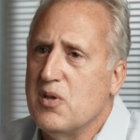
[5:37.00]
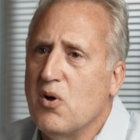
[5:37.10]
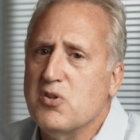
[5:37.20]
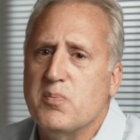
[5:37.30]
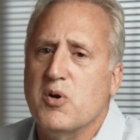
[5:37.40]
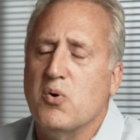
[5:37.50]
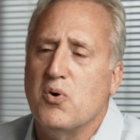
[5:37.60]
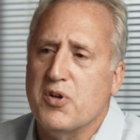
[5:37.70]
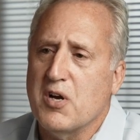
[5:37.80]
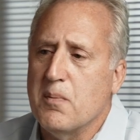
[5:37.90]
ultimate goal
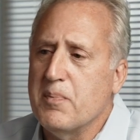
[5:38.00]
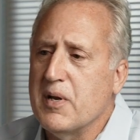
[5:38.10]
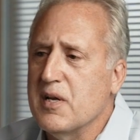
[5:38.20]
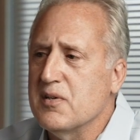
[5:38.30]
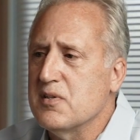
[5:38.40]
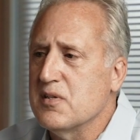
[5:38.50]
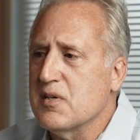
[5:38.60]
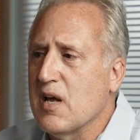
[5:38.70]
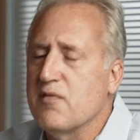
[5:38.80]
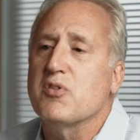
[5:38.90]
of the company is
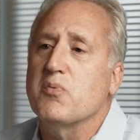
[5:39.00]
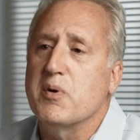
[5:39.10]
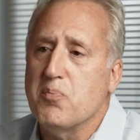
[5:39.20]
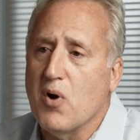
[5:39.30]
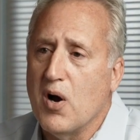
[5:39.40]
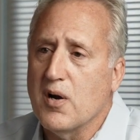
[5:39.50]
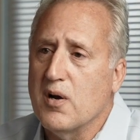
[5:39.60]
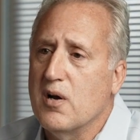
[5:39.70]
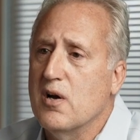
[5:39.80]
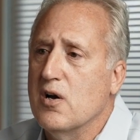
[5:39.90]
kind of a three-pronged
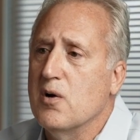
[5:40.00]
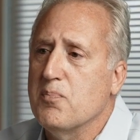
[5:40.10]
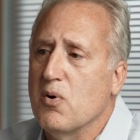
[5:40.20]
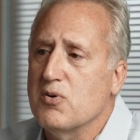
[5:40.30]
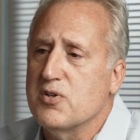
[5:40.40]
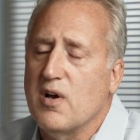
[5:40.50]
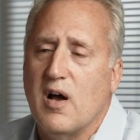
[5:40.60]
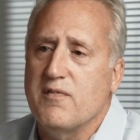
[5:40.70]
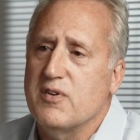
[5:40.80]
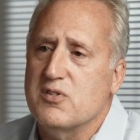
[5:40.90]
approach.
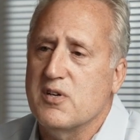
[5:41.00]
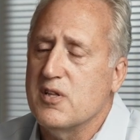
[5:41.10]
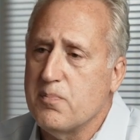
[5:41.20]
Obviously, the